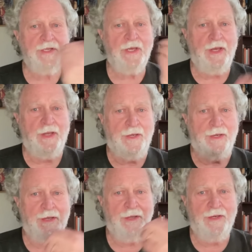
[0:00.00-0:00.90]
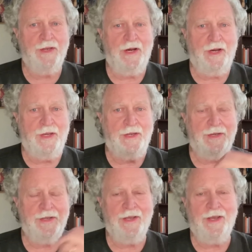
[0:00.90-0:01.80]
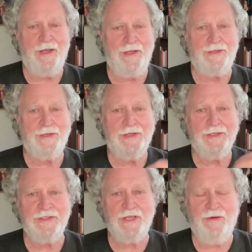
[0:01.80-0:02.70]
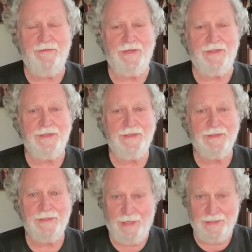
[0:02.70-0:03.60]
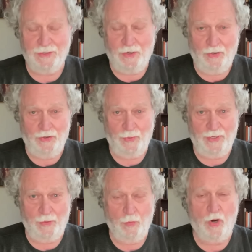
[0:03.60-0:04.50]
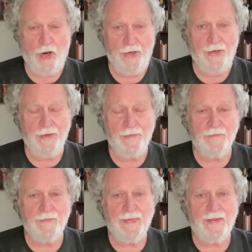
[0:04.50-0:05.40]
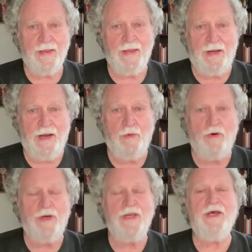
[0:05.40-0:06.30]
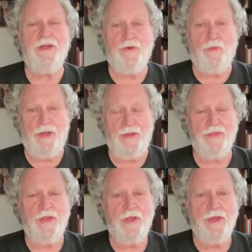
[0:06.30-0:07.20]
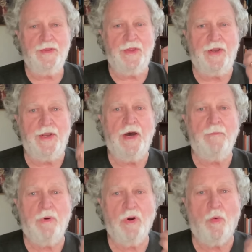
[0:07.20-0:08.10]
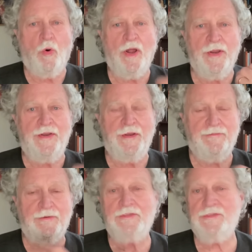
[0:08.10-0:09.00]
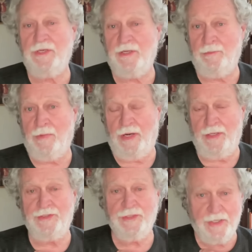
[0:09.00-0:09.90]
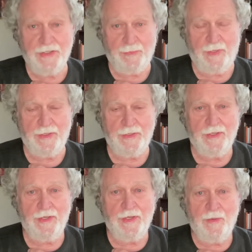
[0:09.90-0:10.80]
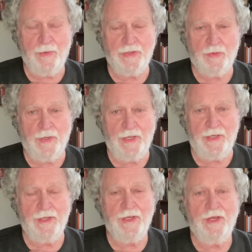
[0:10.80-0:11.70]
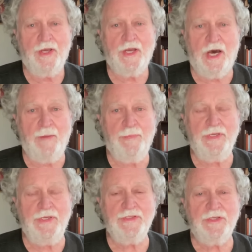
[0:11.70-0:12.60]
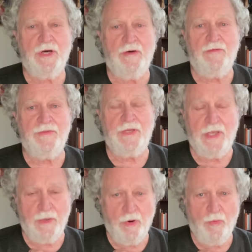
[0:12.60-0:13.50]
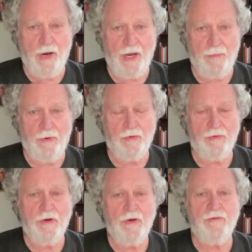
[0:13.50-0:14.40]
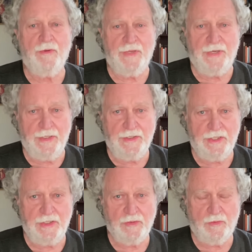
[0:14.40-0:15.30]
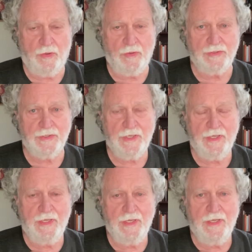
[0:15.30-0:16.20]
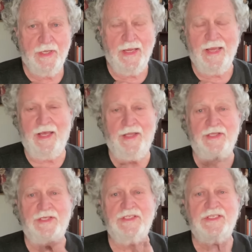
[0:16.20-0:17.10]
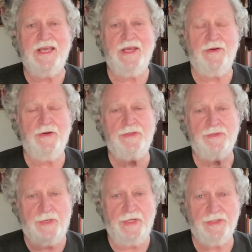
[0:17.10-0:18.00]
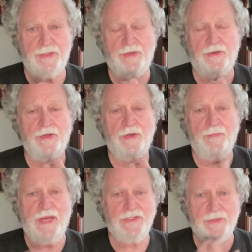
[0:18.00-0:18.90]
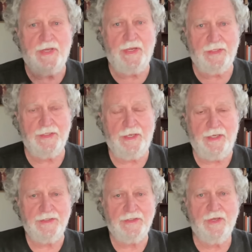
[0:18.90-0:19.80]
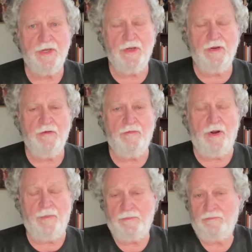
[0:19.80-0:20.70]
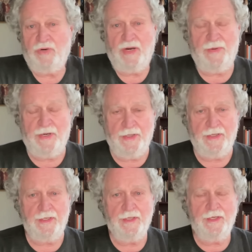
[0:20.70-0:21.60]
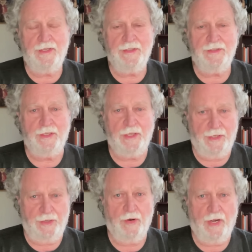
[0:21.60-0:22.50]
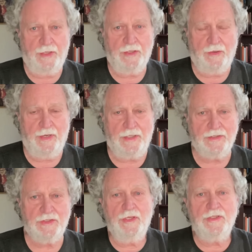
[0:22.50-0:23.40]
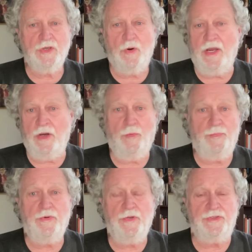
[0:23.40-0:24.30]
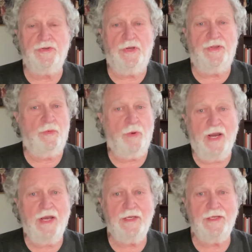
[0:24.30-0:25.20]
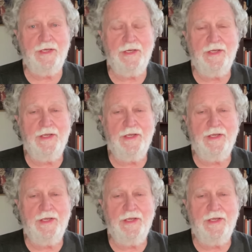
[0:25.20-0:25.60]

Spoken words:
10, 9, 8, 7, yes, all the way to 1. And I will end with the number one difference in my judgment between copies of the Hebrew Bible from the Dead Sea Scrolls and the standard traditional Masoretic texts from primarily the Leningrad Codex. So I hope you enjoy the ride,